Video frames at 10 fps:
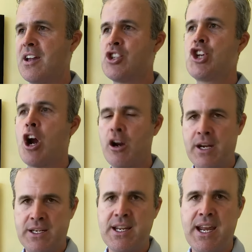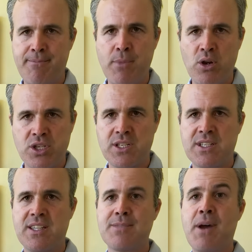jarring type
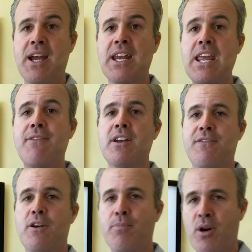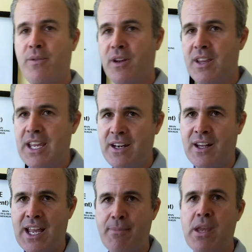motions to the spine. Even if you're perfectly in
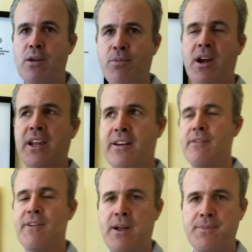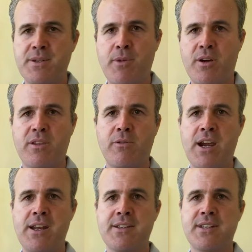alignment, you're probably develop some
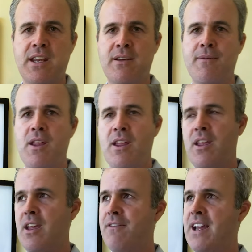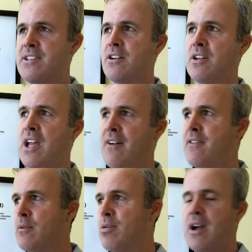arthritis, and if that's your
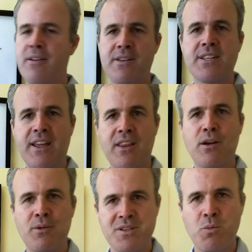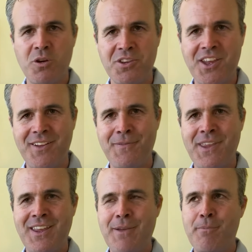love, you'll probably say that it was worth it.
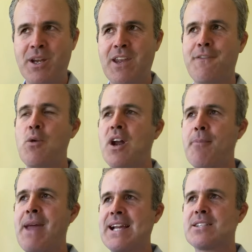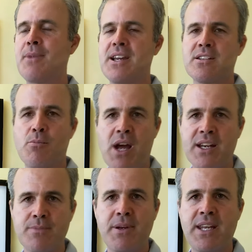But if you want to maximize your
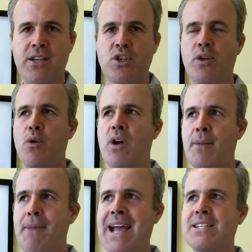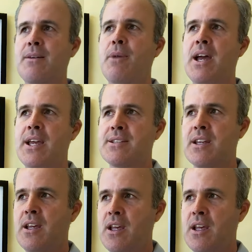body's potential, you want to maximize